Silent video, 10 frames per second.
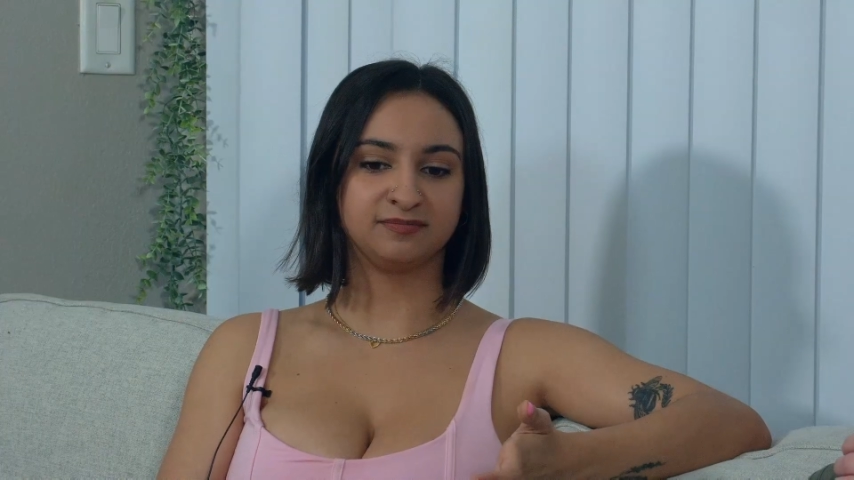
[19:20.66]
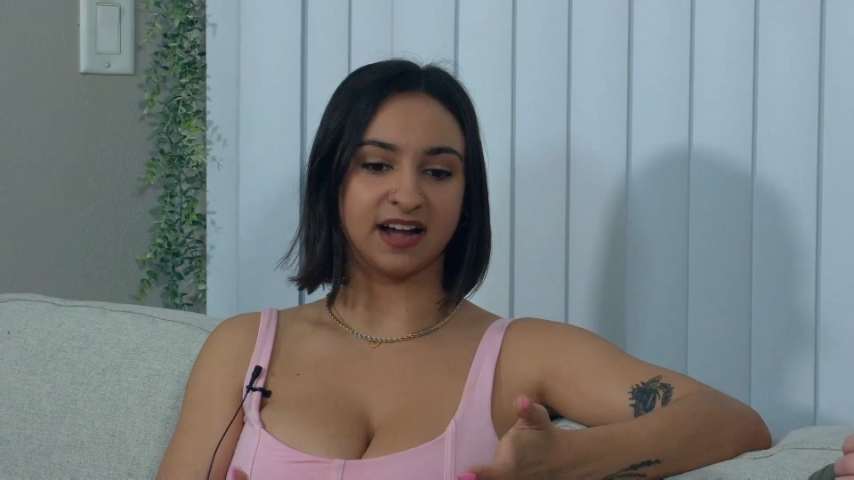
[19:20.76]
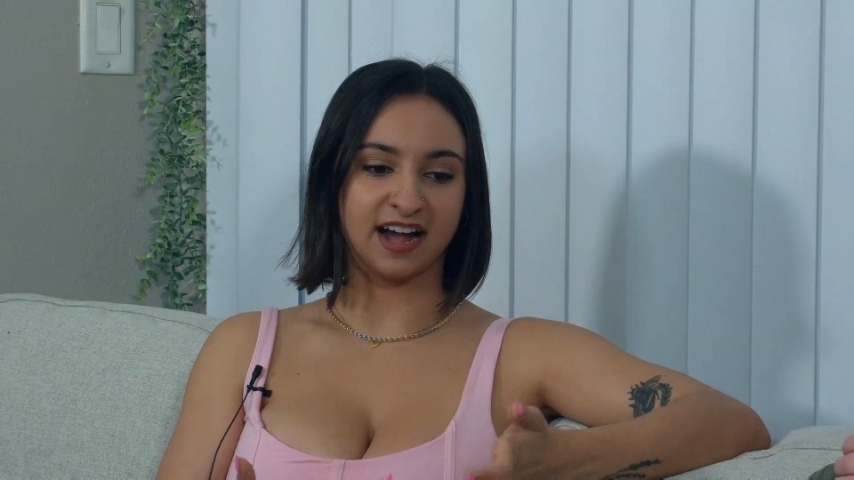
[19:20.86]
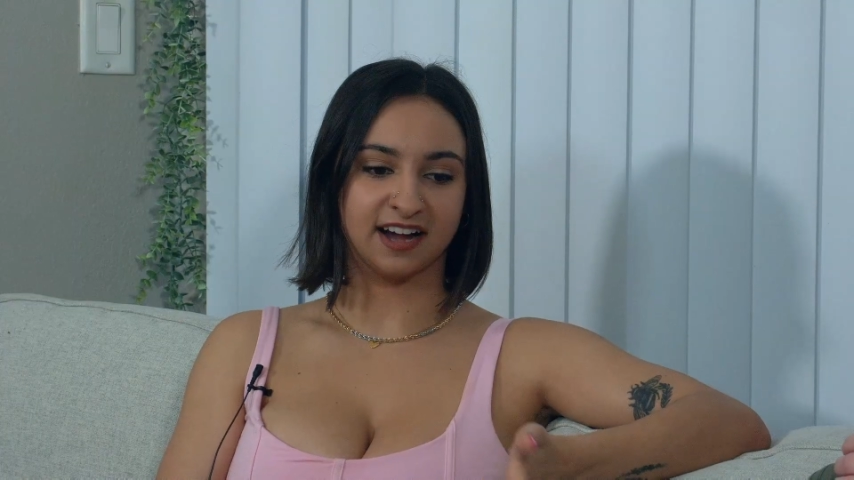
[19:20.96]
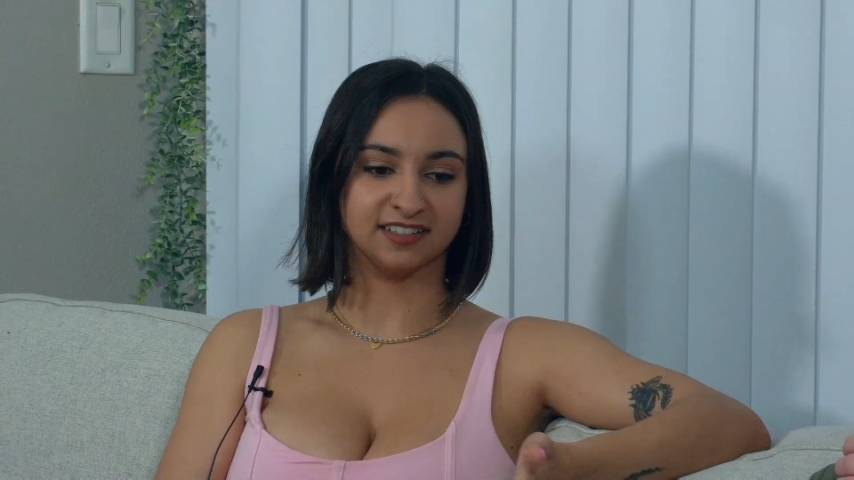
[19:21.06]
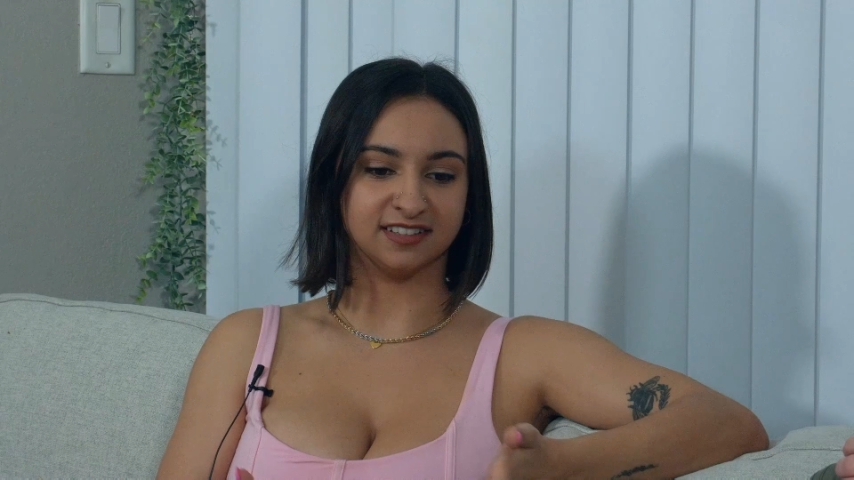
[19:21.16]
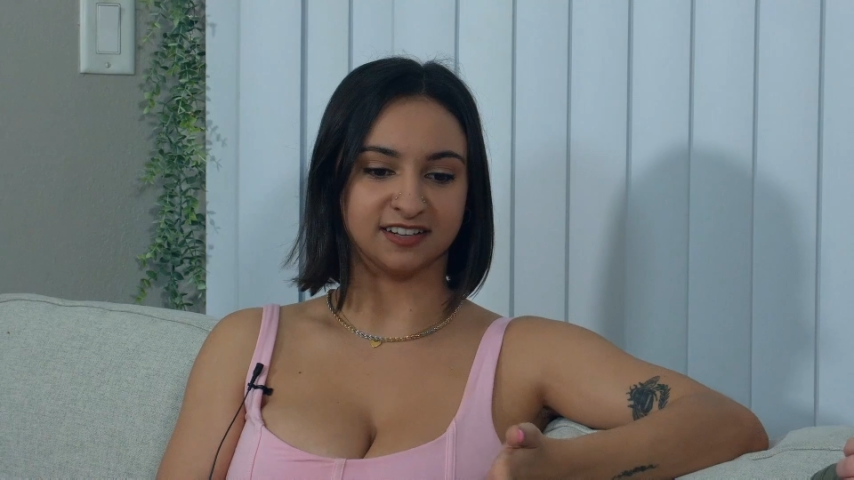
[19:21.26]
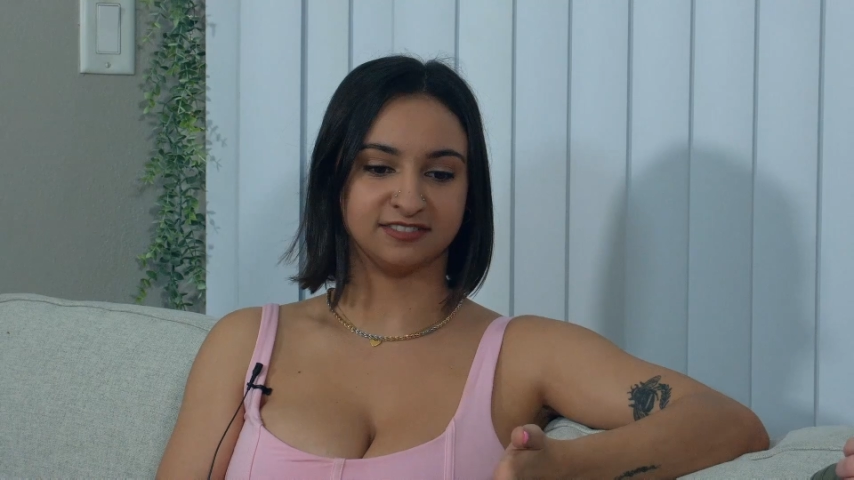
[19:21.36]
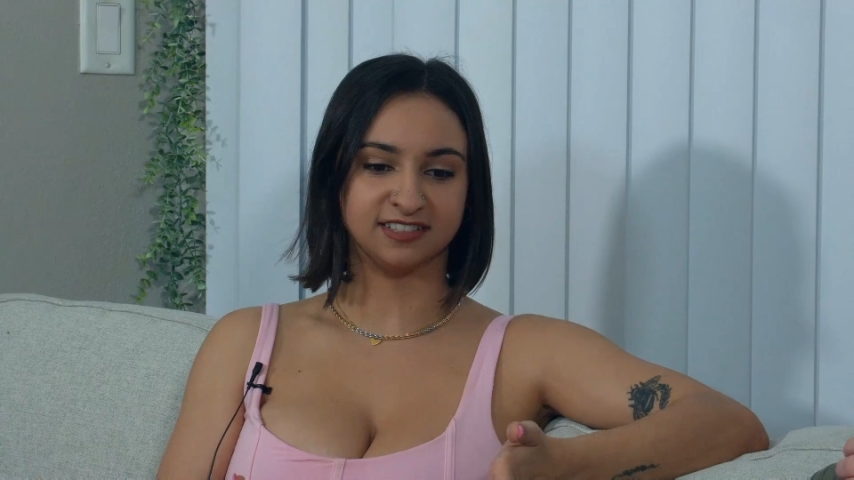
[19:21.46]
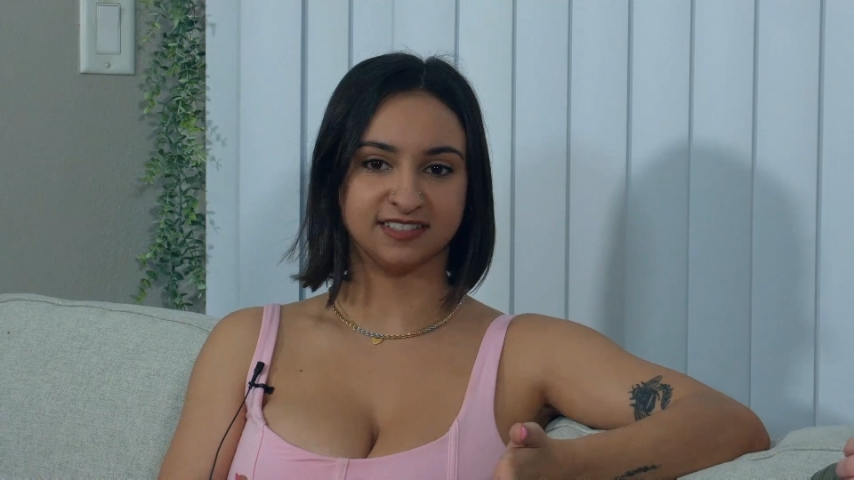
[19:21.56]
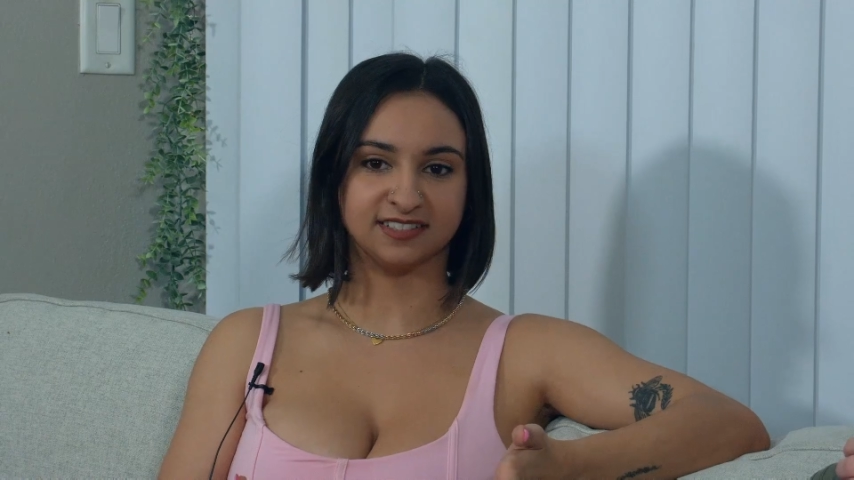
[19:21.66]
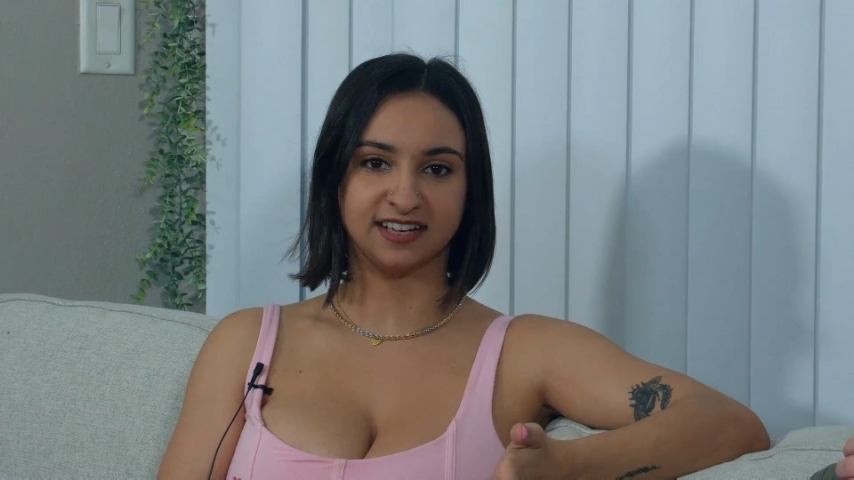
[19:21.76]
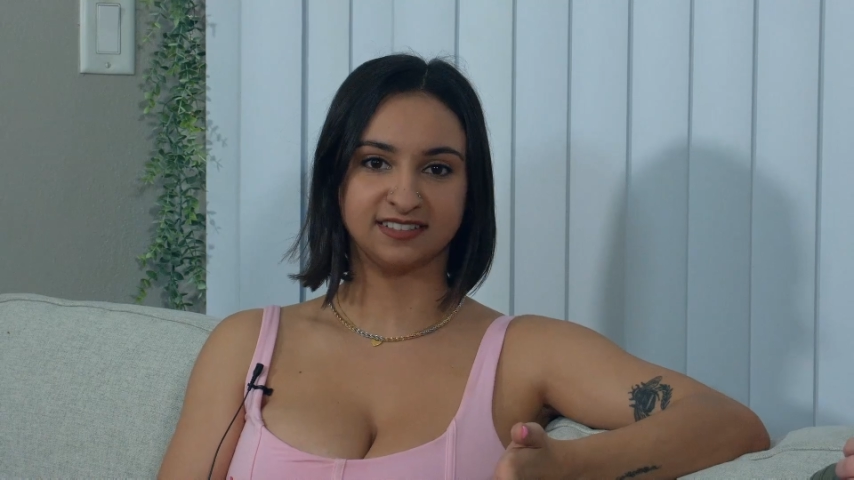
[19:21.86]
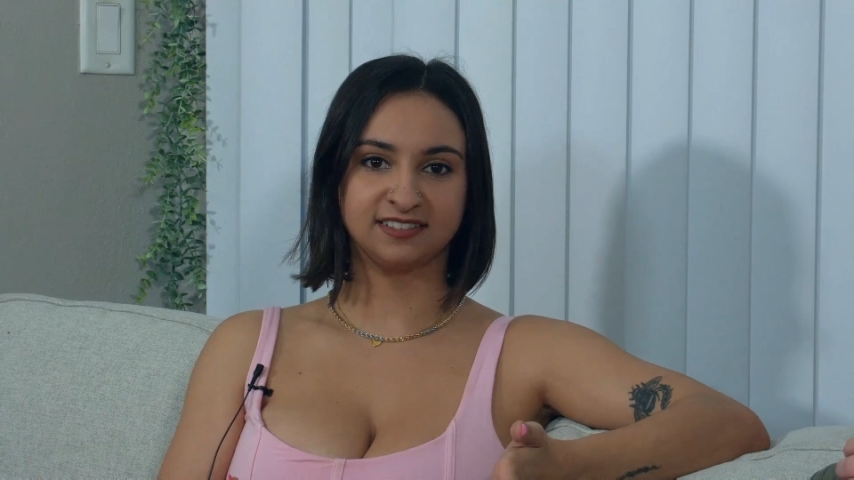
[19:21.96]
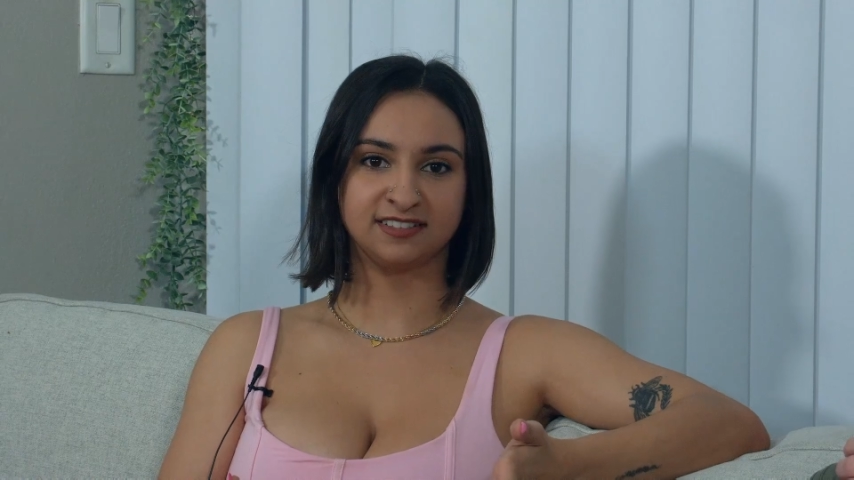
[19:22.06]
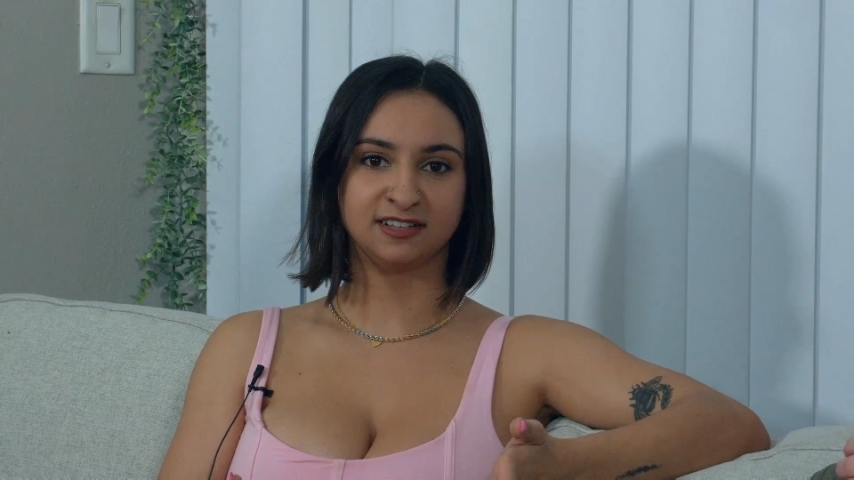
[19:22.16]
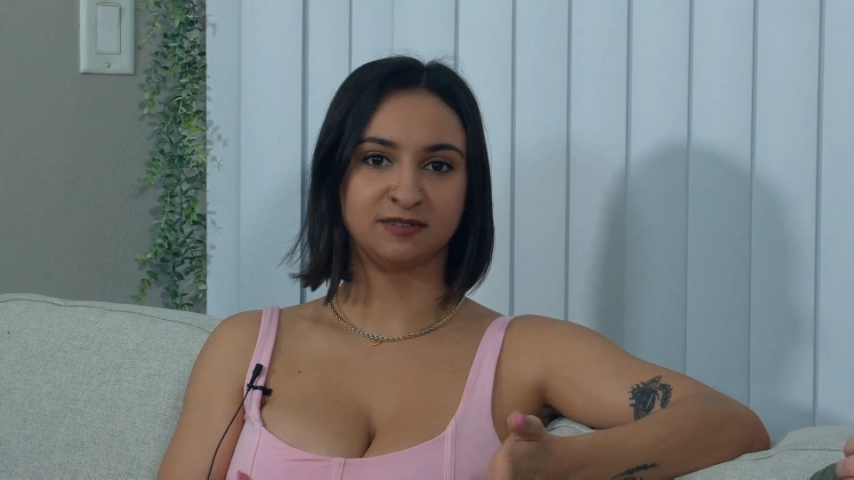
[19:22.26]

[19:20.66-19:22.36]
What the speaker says: had a lot of success,